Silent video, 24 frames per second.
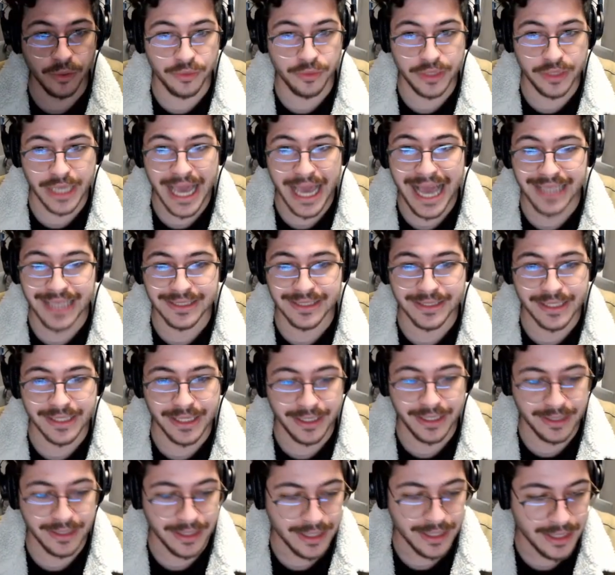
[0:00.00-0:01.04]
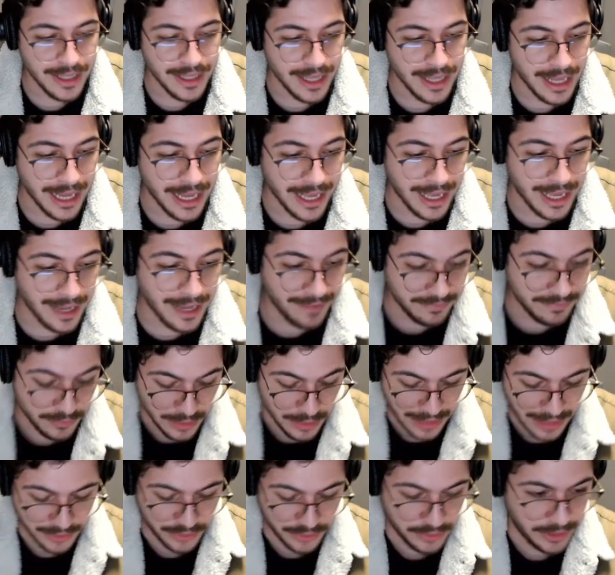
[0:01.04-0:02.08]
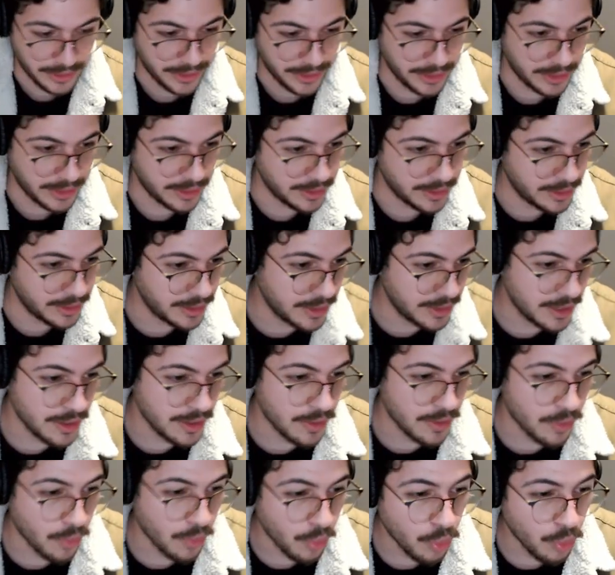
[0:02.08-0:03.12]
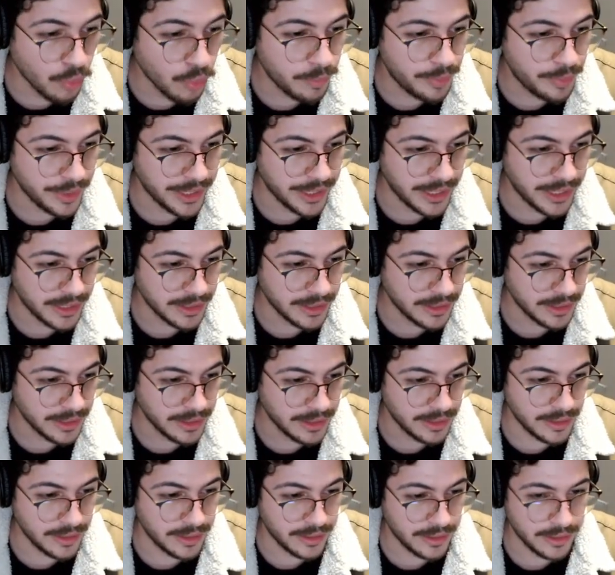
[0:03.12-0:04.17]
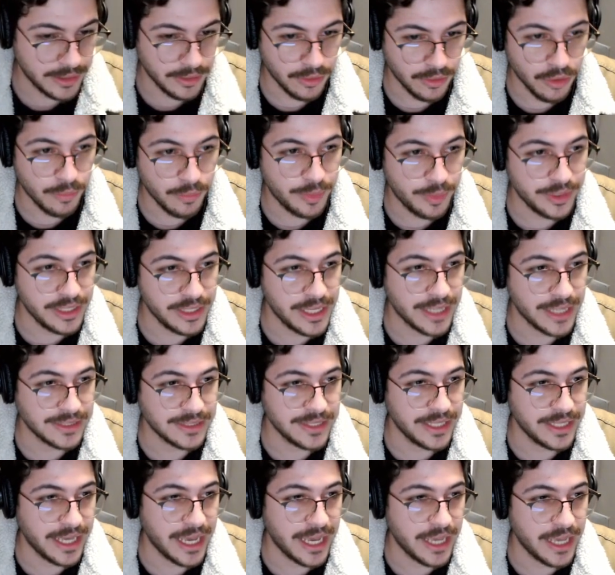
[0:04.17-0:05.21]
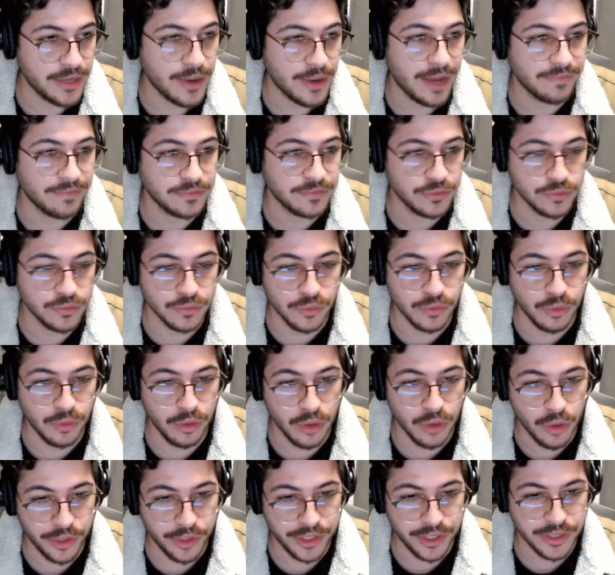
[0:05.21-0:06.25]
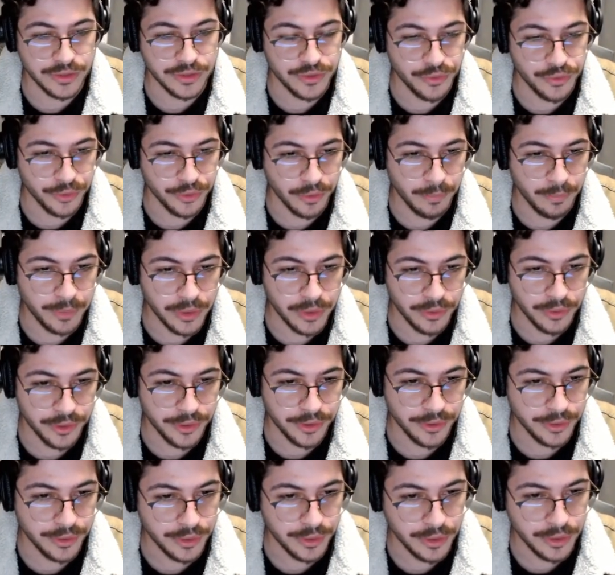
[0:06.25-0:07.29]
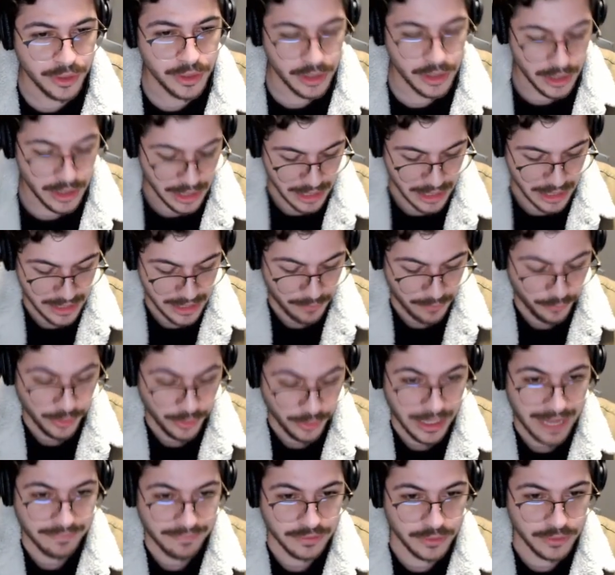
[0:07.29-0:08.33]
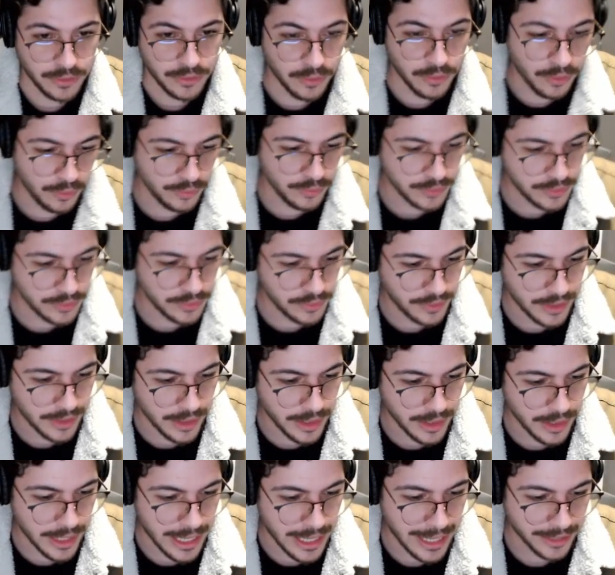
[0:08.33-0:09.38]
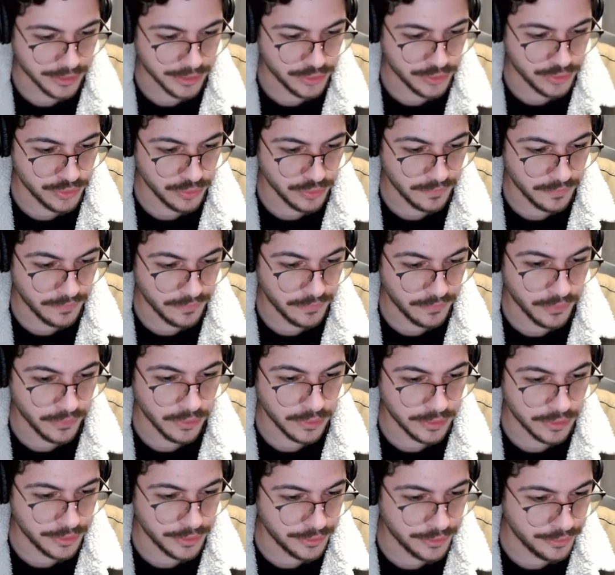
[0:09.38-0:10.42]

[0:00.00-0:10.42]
the asset, I have to actually open the SDK. You have to load it into your computer, and then we'll have to go to the actual folder,